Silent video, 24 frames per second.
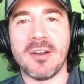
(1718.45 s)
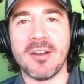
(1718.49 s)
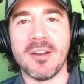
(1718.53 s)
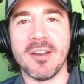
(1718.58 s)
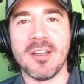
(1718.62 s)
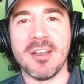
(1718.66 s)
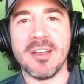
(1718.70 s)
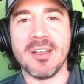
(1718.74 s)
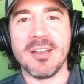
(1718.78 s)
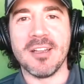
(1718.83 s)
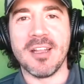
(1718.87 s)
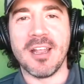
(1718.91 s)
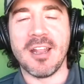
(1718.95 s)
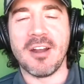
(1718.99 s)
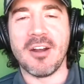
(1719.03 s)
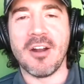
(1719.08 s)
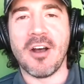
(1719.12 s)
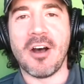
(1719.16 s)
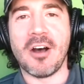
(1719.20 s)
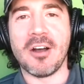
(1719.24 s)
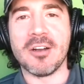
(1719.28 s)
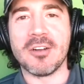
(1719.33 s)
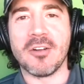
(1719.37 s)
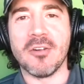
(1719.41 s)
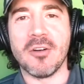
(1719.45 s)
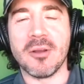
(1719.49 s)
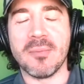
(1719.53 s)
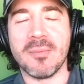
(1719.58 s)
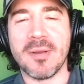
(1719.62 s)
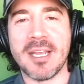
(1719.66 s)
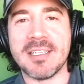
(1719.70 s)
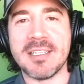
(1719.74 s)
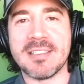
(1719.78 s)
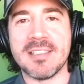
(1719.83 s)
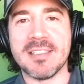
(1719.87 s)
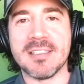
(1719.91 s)
on an ongoing
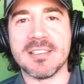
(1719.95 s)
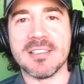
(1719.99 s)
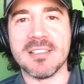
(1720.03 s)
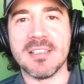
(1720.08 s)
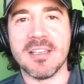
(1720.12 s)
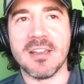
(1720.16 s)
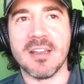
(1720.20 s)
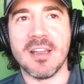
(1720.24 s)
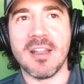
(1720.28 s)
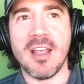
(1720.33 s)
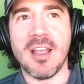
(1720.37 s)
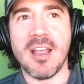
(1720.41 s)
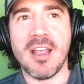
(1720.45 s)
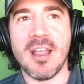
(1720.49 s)
basis, and